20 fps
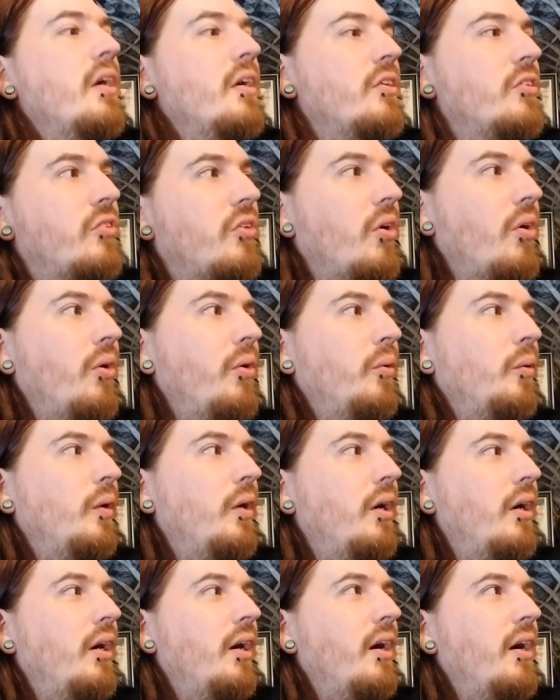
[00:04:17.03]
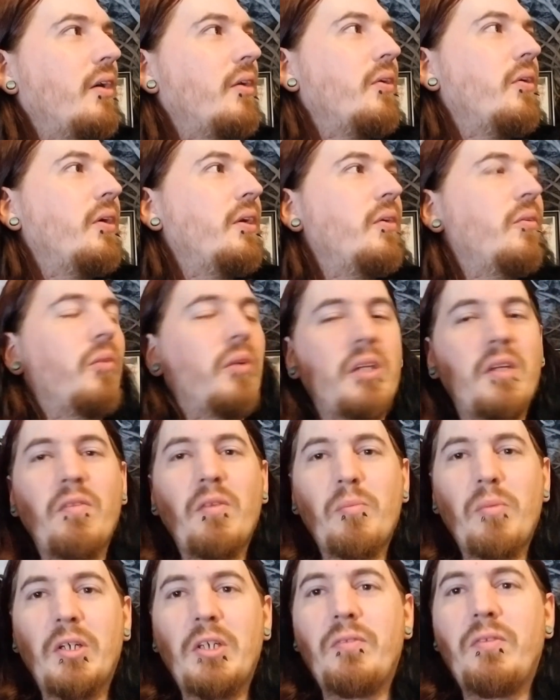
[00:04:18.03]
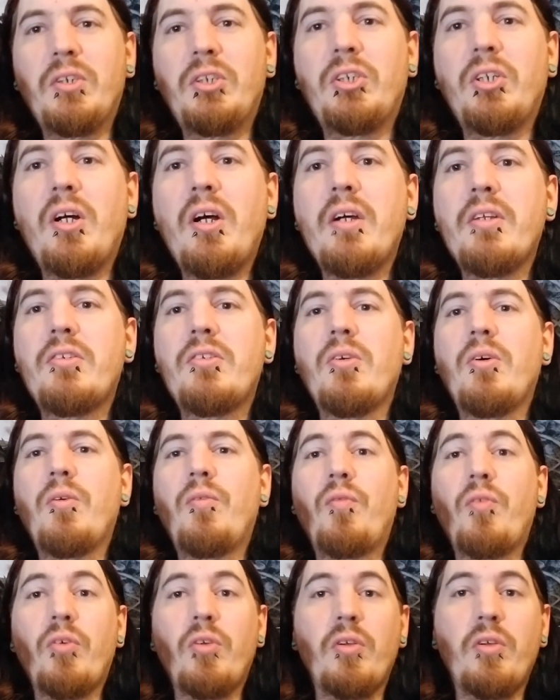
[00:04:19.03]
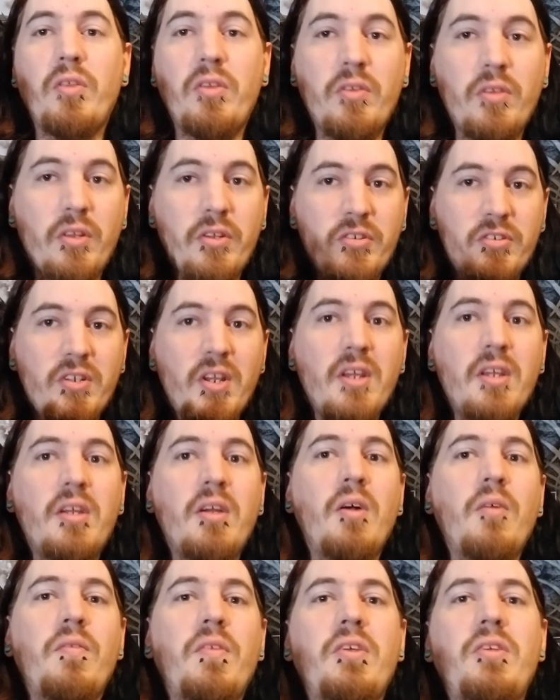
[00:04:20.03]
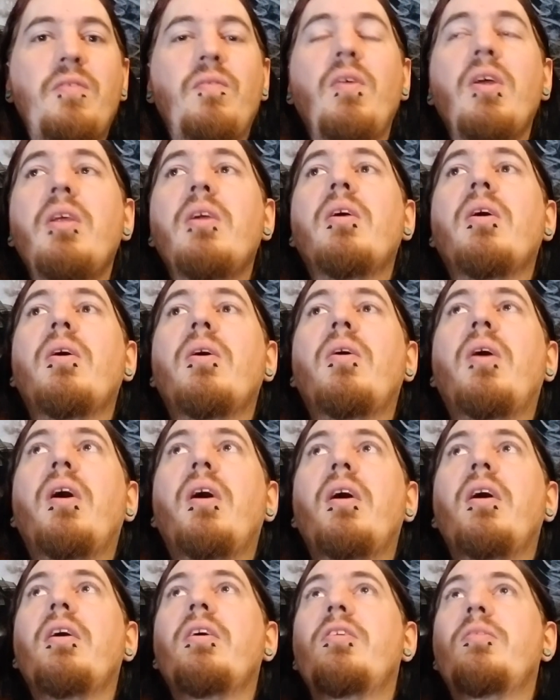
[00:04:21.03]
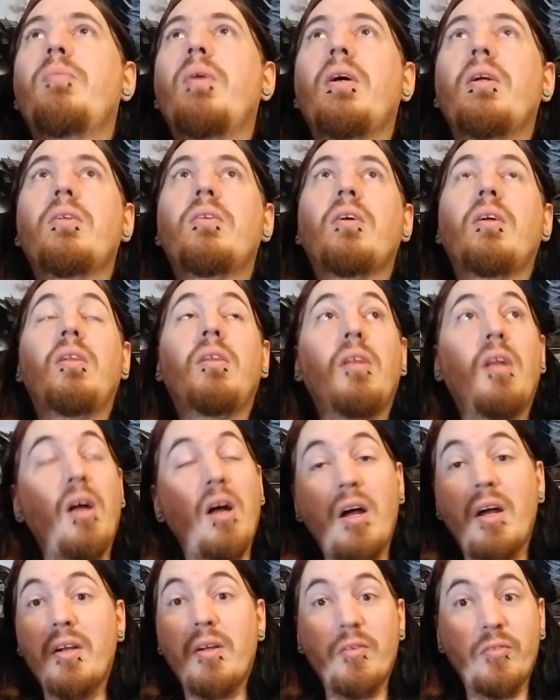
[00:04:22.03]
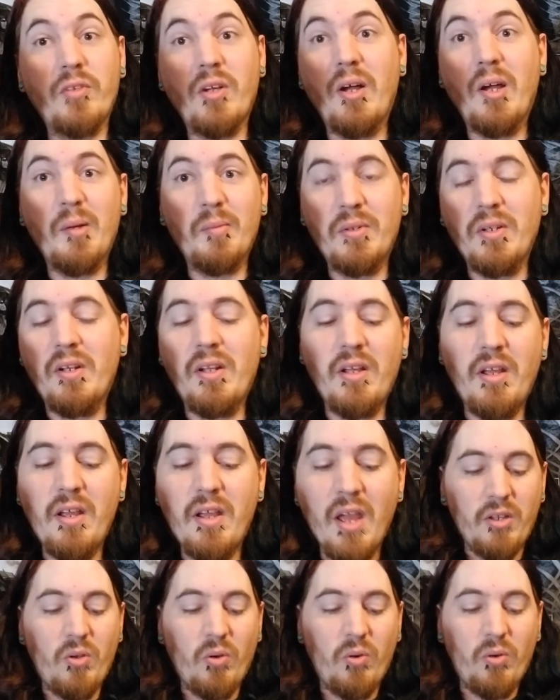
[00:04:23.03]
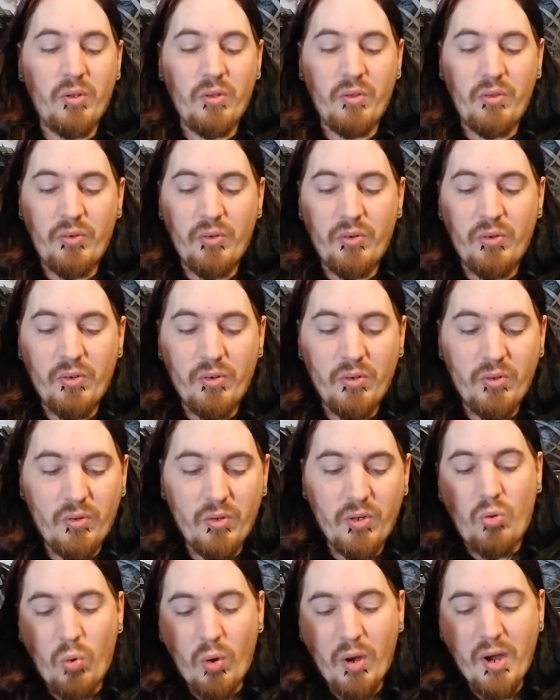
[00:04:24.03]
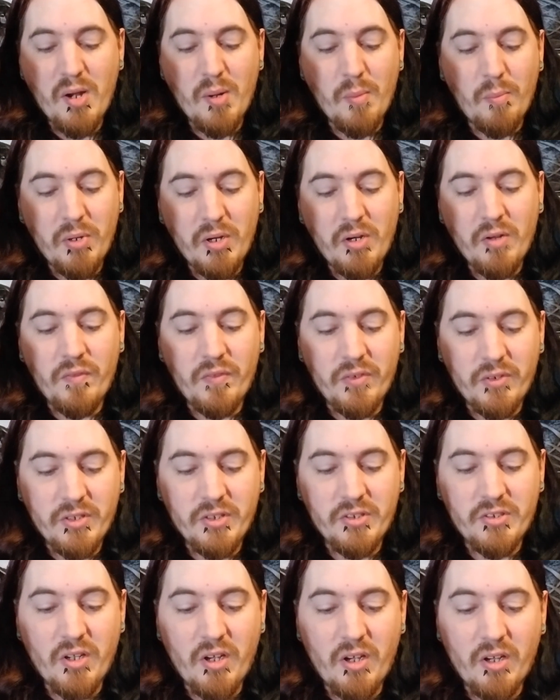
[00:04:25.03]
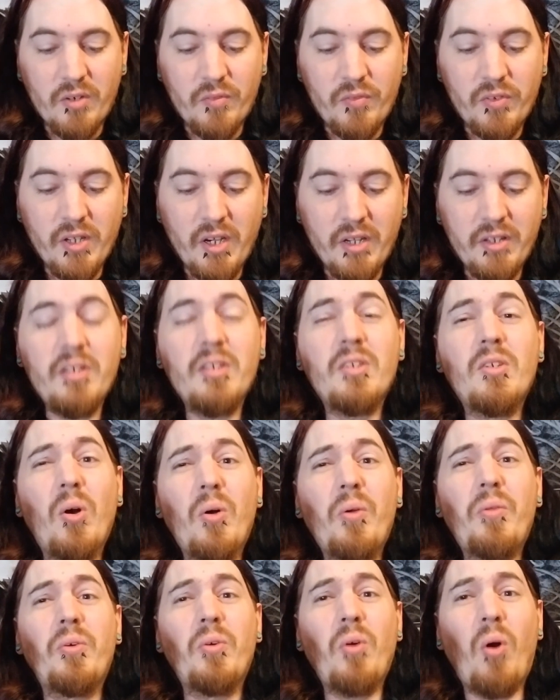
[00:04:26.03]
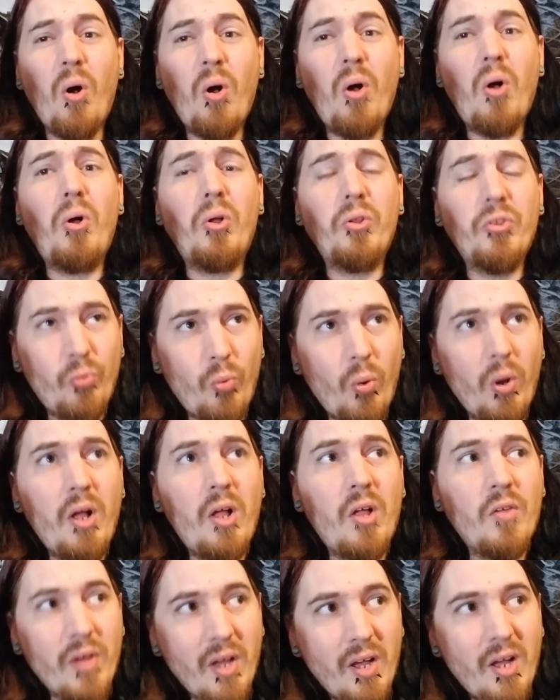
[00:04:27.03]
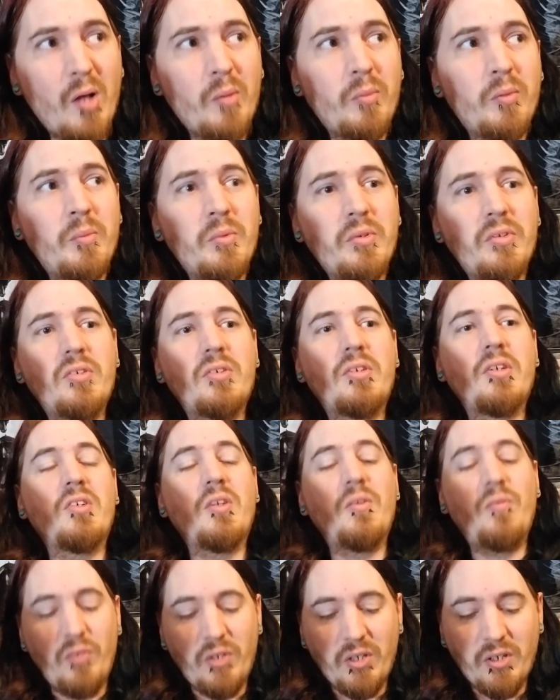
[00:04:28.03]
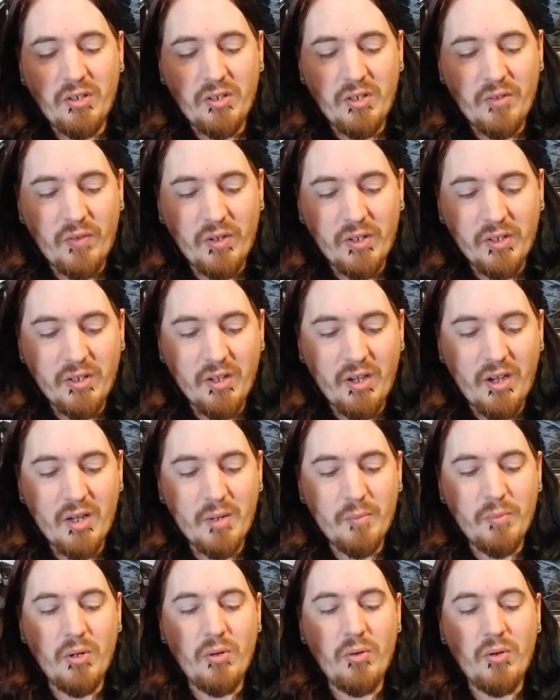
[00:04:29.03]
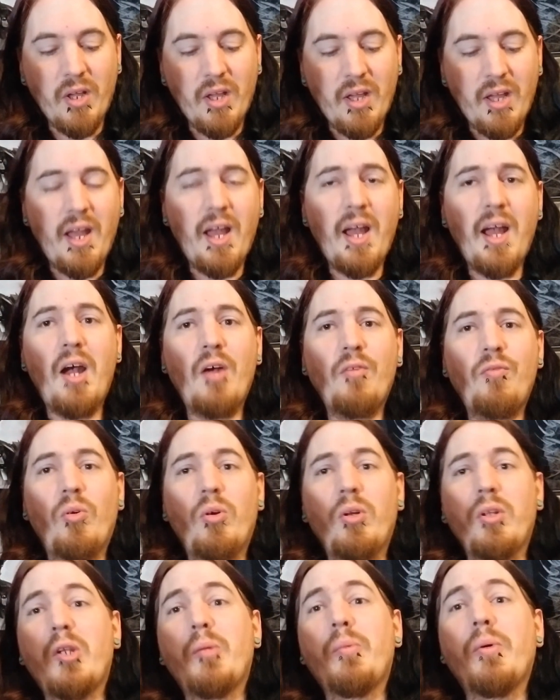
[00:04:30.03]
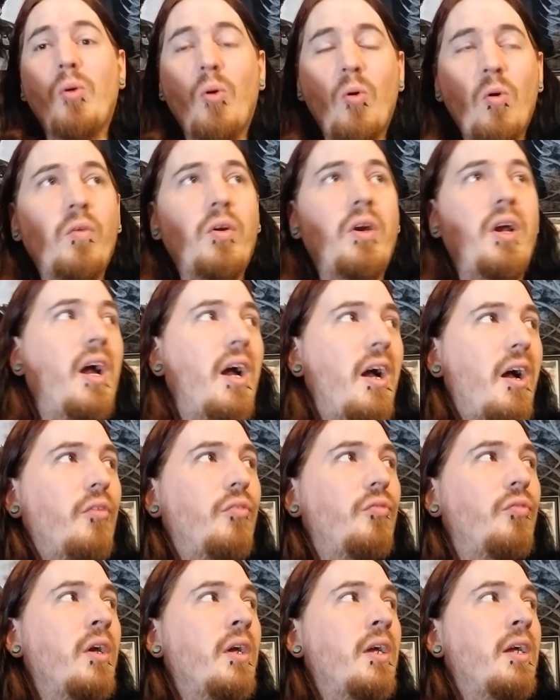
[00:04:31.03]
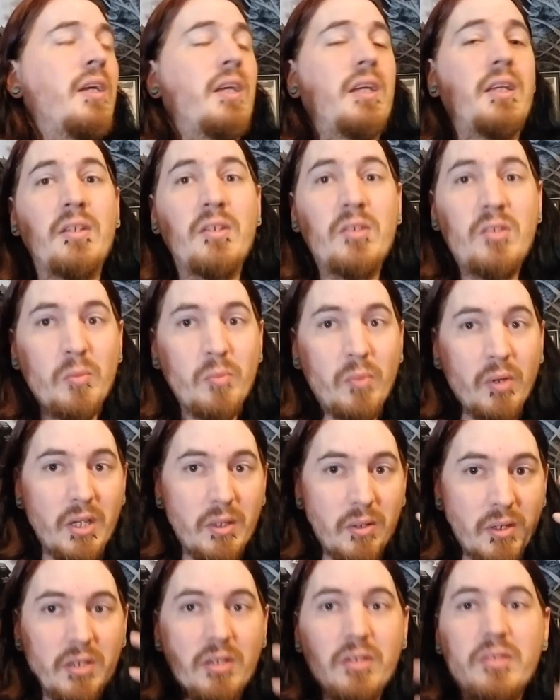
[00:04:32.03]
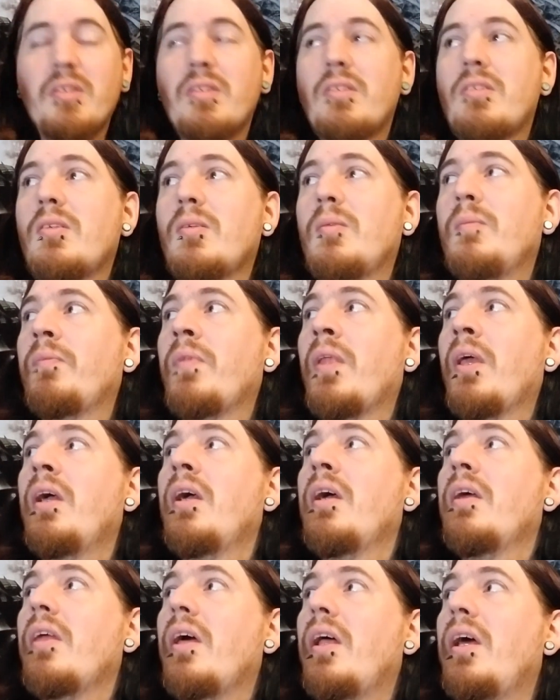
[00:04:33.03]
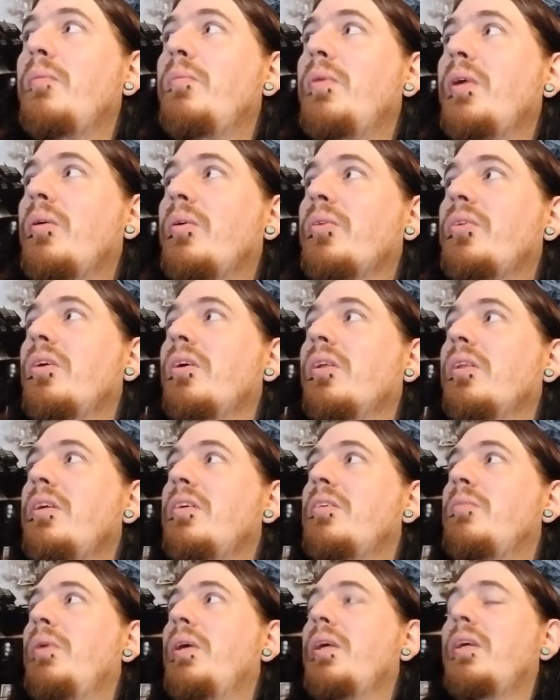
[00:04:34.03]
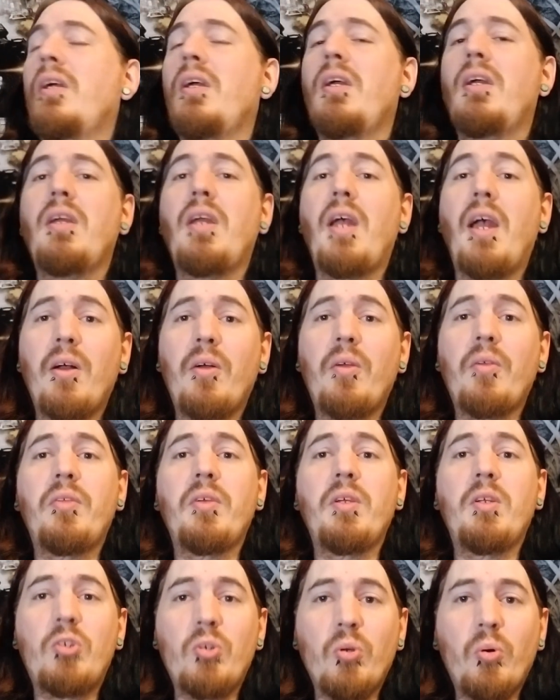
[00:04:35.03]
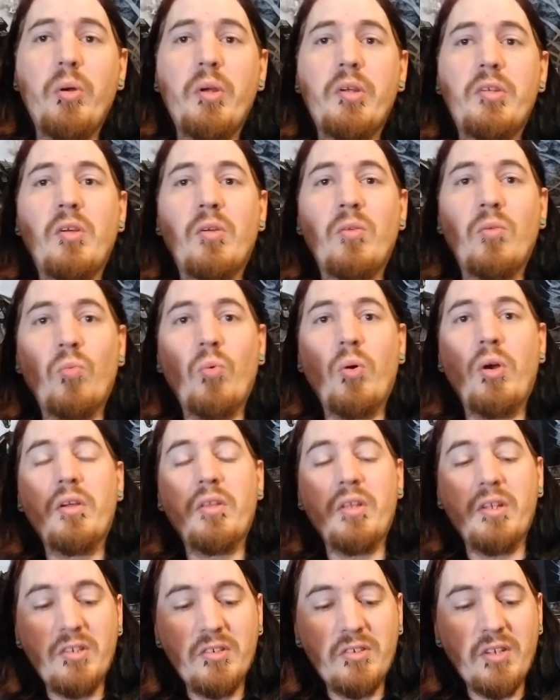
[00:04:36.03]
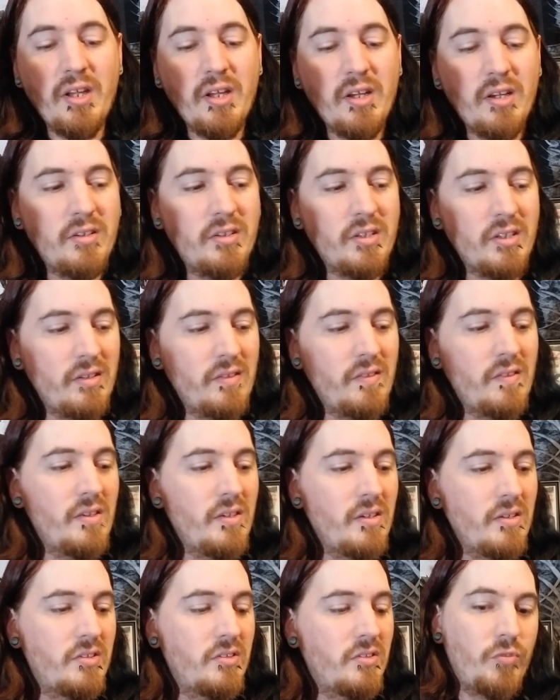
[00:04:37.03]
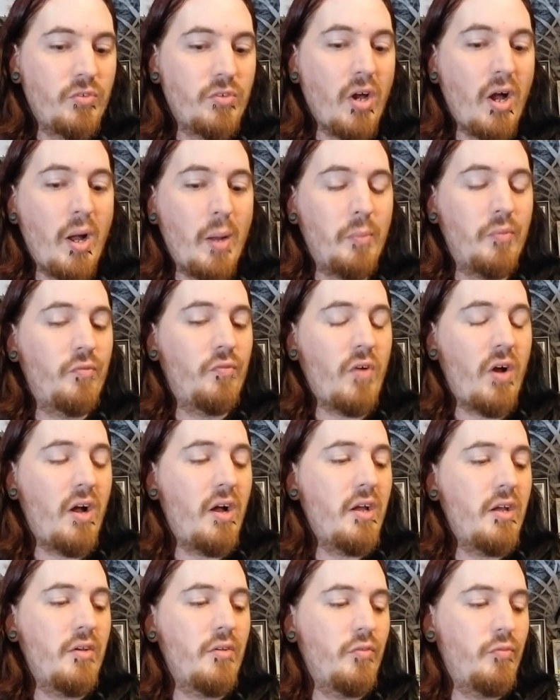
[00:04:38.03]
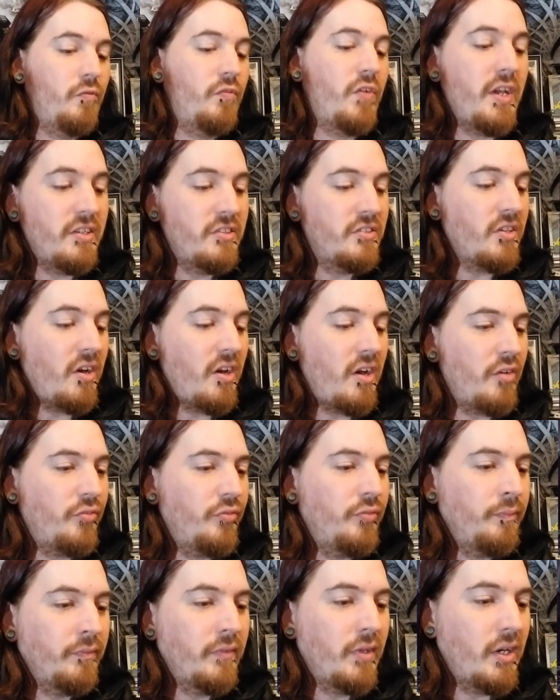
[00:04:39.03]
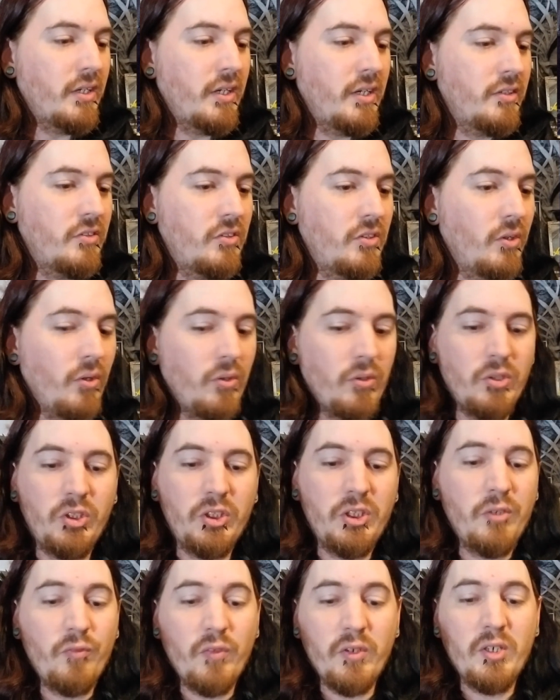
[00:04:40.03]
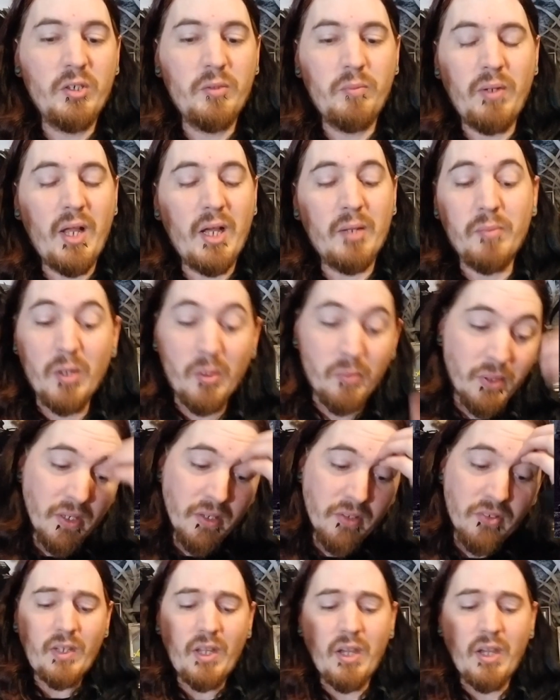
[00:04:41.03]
So I don't know, I didn't really give them much of a shot. So for the sake of this video, I spent a lot of time today going through quite a bit of their discography. I didn't go through all 12 albums because I figured if I got about half or a little bit over half into my system, that I'd be able to at least make a healthy choice on where they stand in this top 5 face-off against the OG Finnish black metal bands.